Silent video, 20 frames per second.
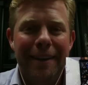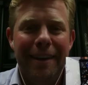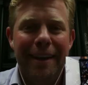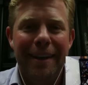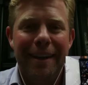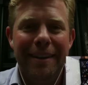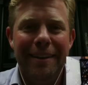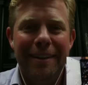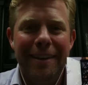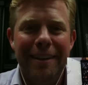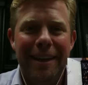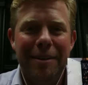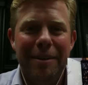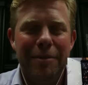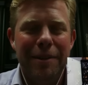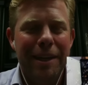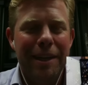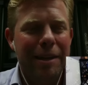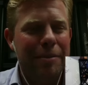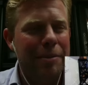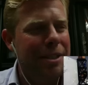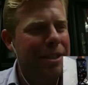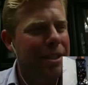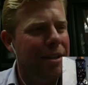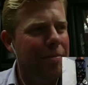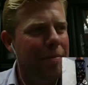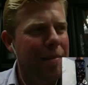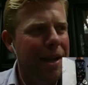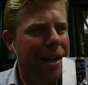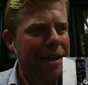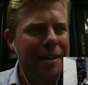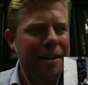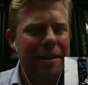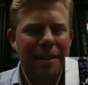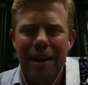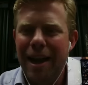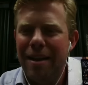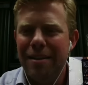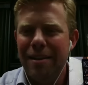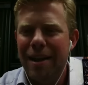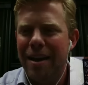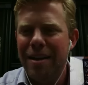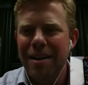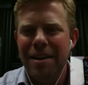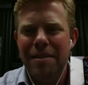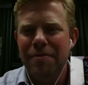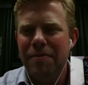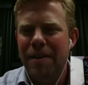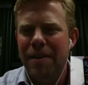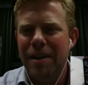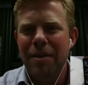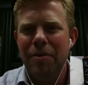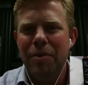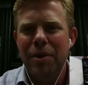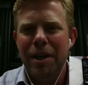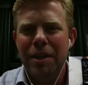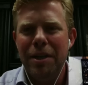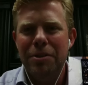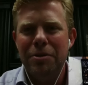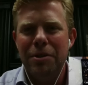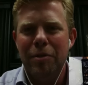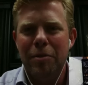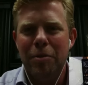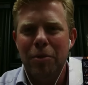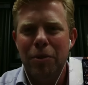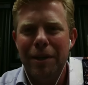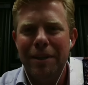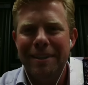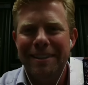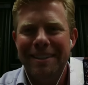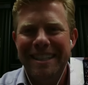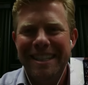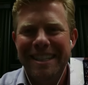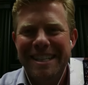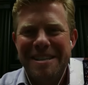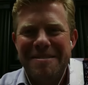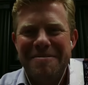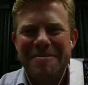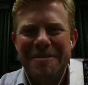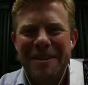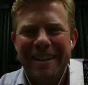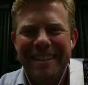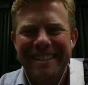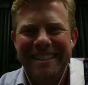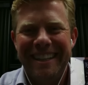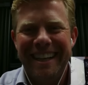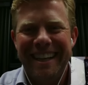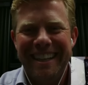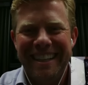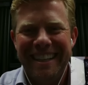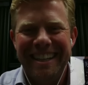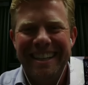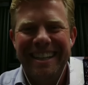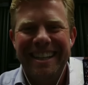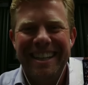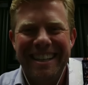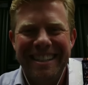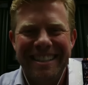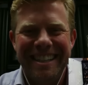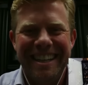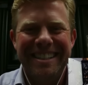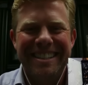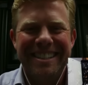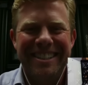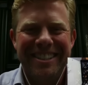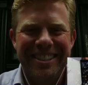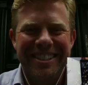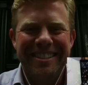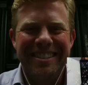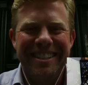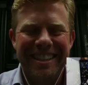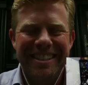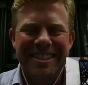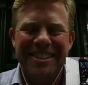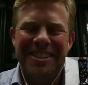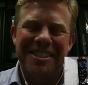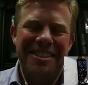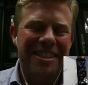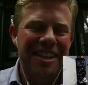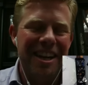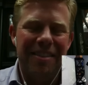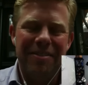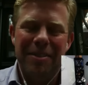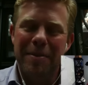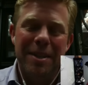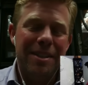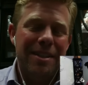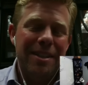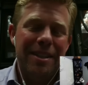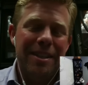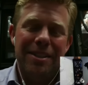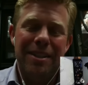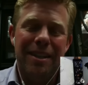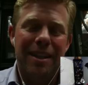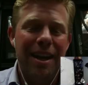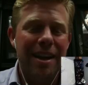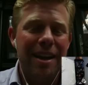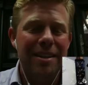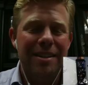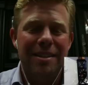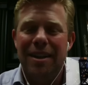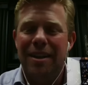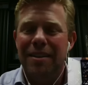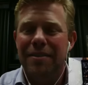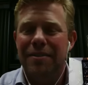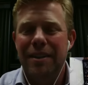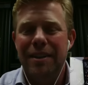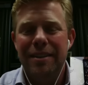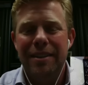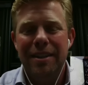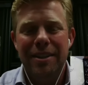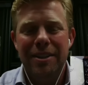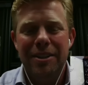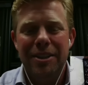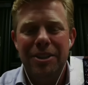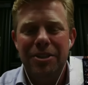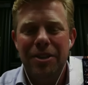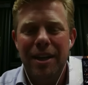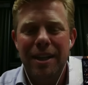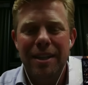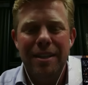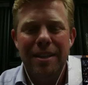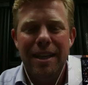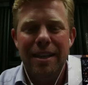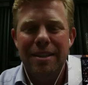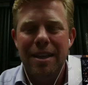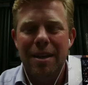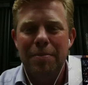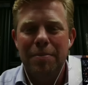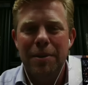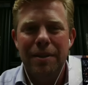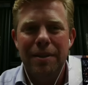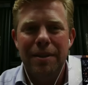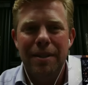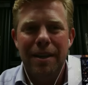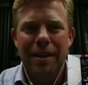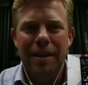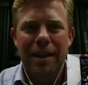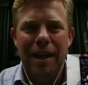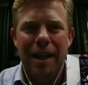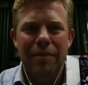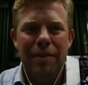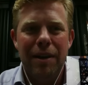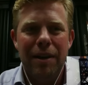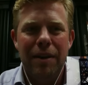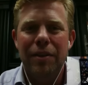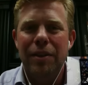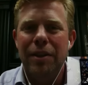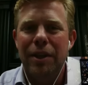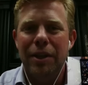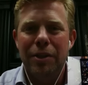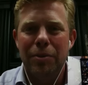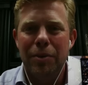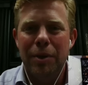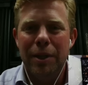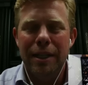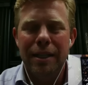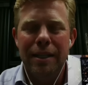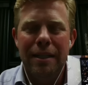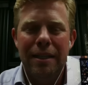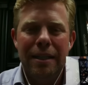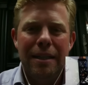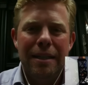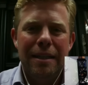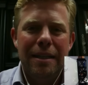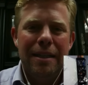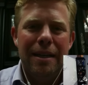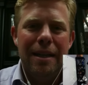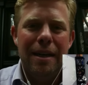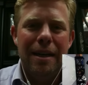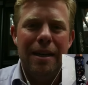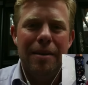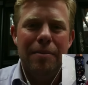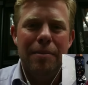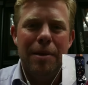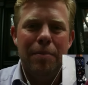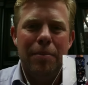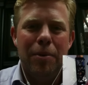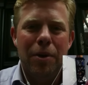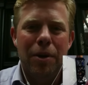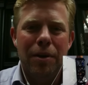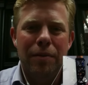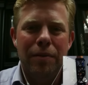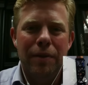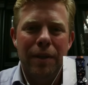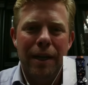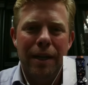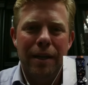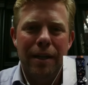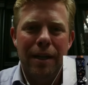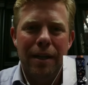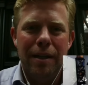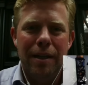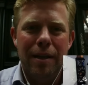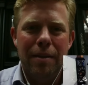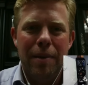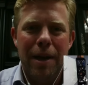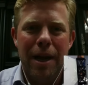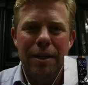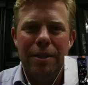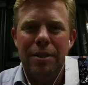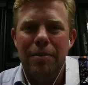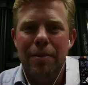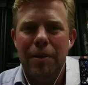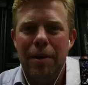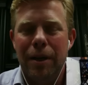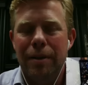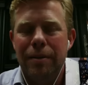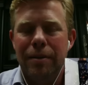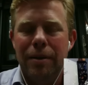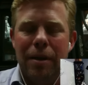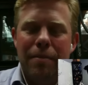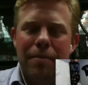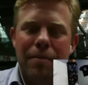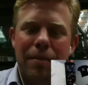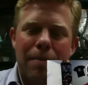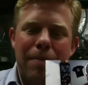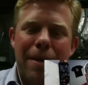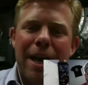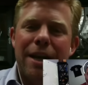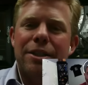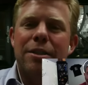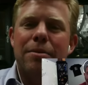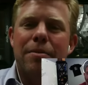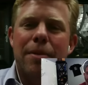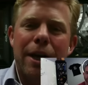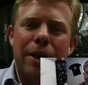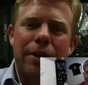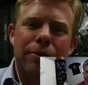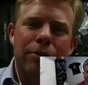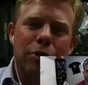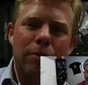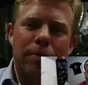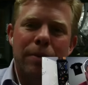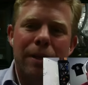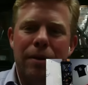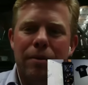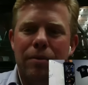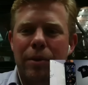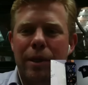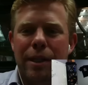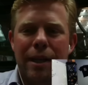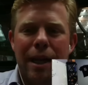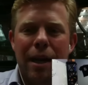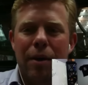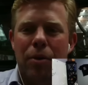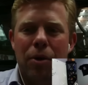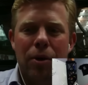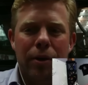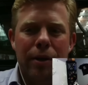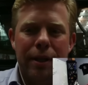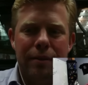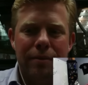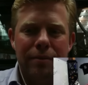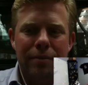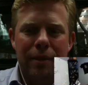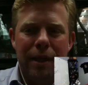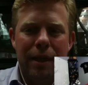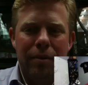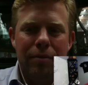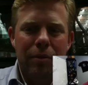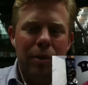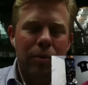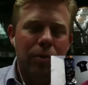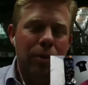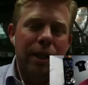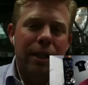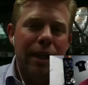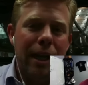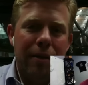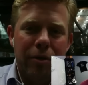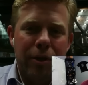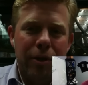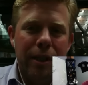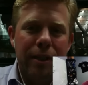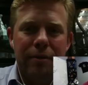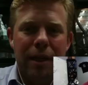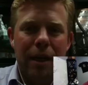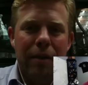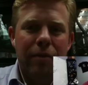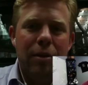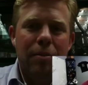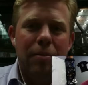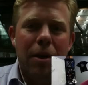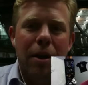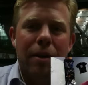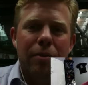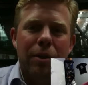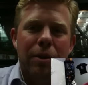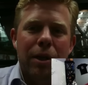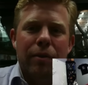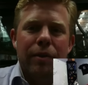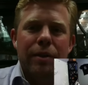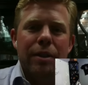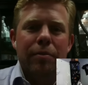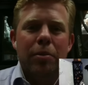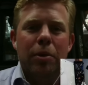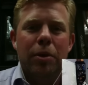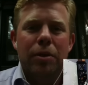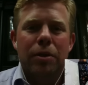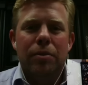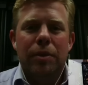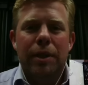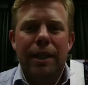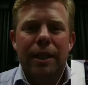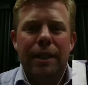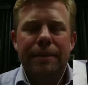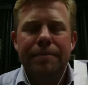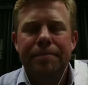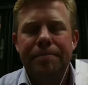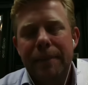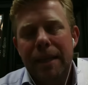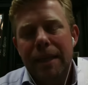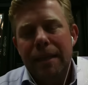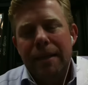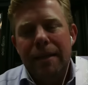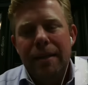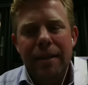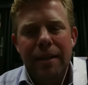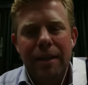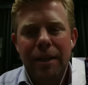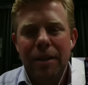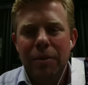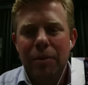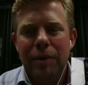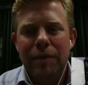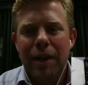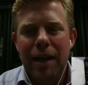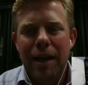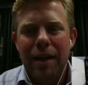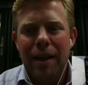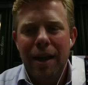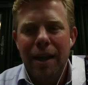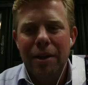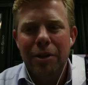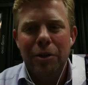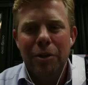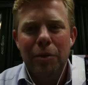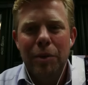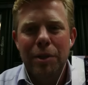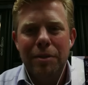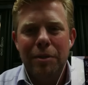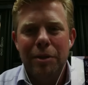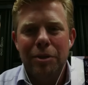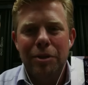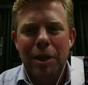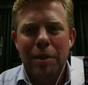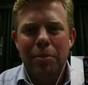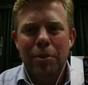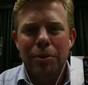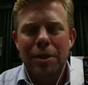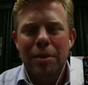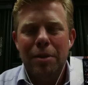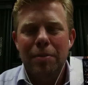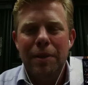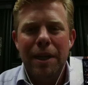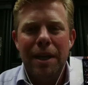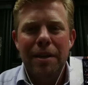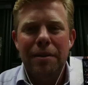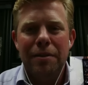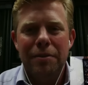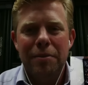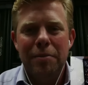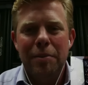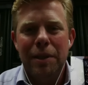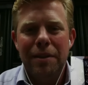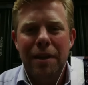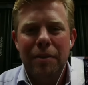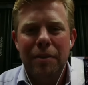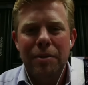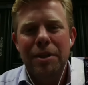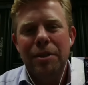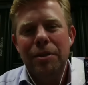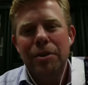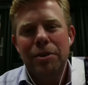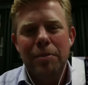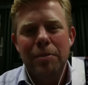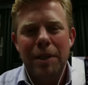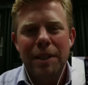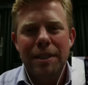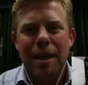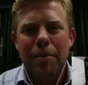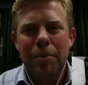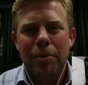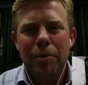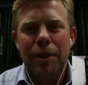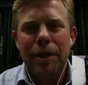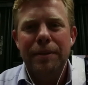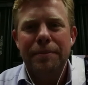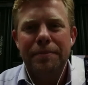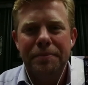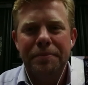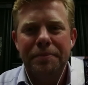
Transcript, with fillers: and I'm thinking to myself, man, how did you find out what I do every morning? But it's good stuff. I mean, there's a lot of stuff, and you try to take something out of everything you read, I'm part of a mastermind group that we network and we read every month. We always have a book to read, and we've got a lot of good ones that we try to pull something out of. But I would say those are my top three.